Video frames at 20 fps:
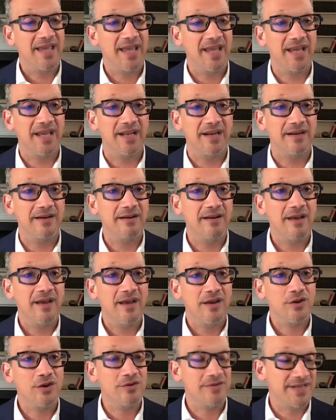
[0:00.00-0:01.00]
in
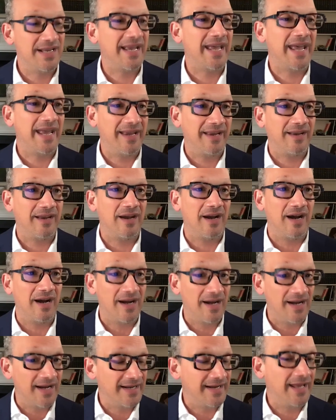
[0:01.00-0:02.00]
using
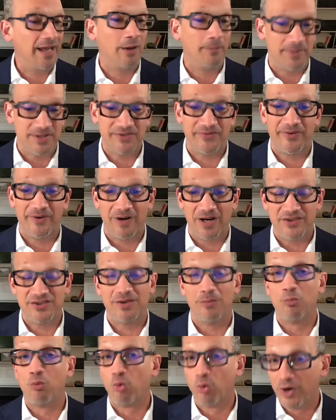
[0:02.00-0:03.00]
AI to help us figure out
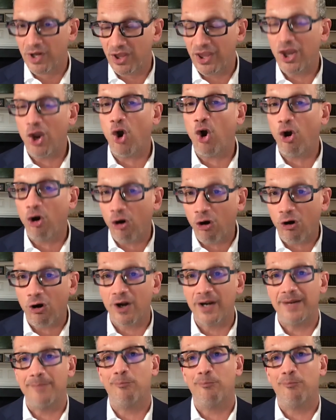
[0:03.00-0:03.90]
some really hard,